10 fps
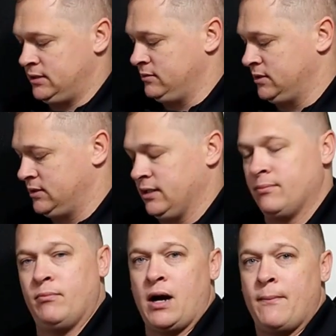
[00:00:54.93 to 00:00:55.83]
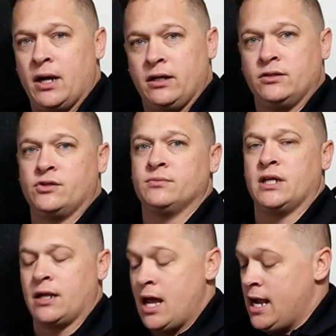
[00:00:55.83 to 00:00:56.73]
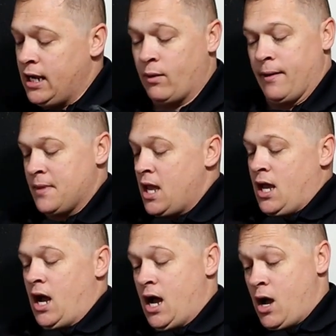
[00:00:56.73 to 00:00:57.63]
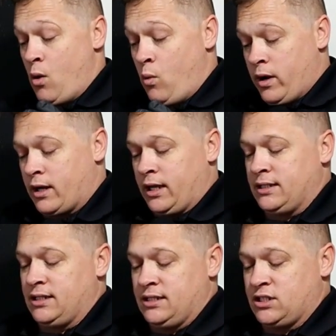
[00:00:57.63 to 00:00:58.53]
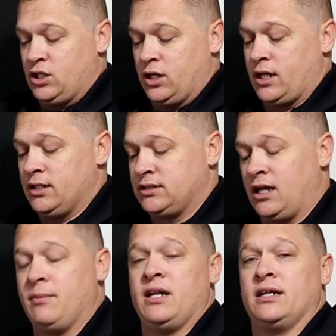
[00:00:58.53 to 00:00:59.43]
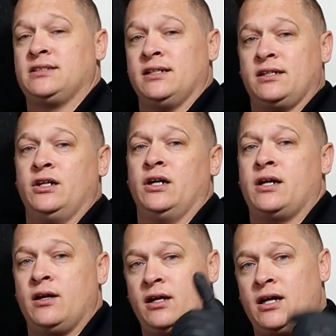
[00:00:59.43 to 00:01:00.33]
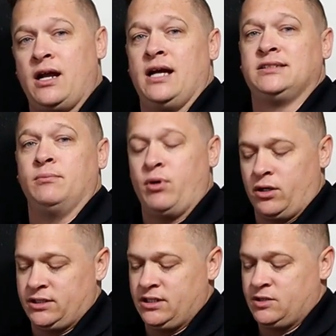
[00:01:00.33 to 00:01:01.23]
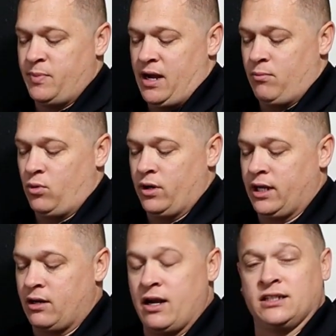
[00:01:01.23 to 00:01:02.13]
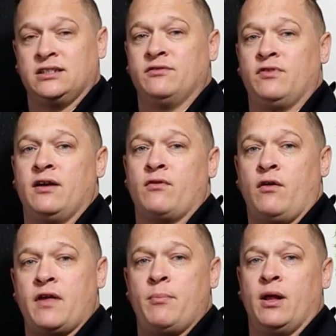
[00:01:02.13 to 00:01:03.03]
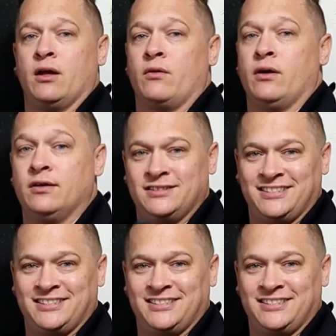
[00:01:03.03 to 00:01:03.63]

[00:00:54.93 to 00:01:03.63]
That was like pop my eardrums loud. Anyway, we're gonna get to this cook. It's gonna be an excellent cook. Gonna add some bark to this bad boy and get an excellent flavor off that pellet grill.